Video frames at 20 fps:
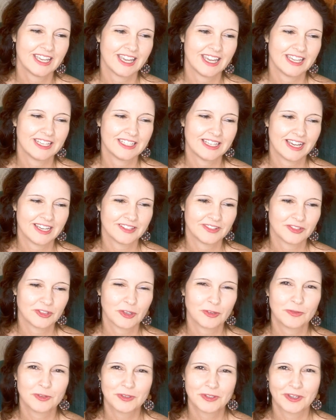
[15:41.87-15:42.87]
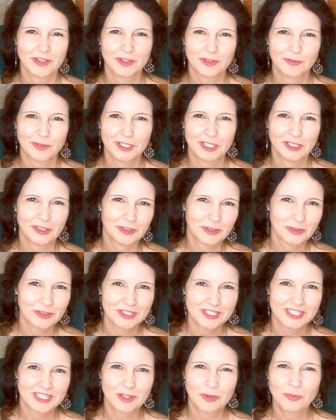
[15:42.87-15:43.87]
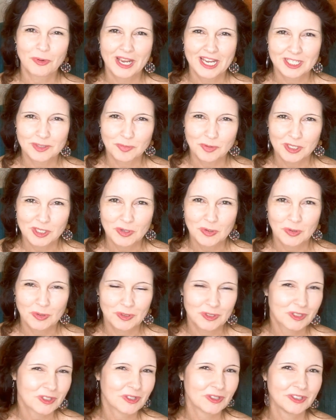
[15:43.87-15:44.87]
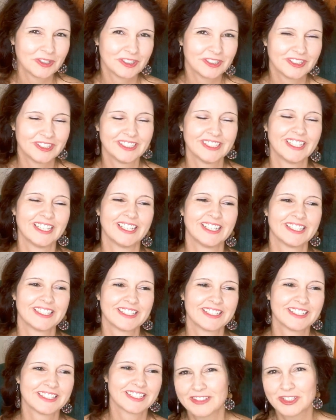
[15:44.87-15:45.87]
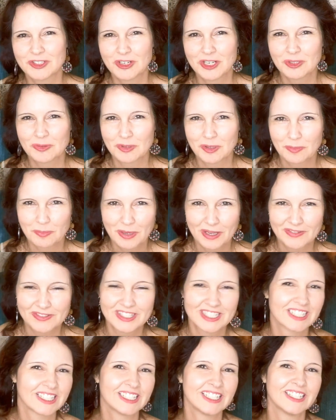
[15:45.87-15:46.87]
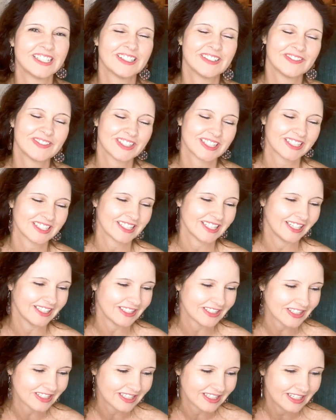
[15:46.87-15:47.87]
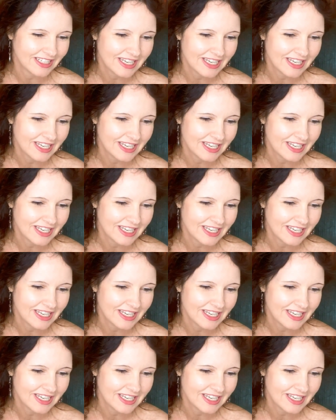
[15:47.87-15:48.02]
And I don't know if you saw in the video, you could see the raspberry cordial and the dress with the puff sleeves and such.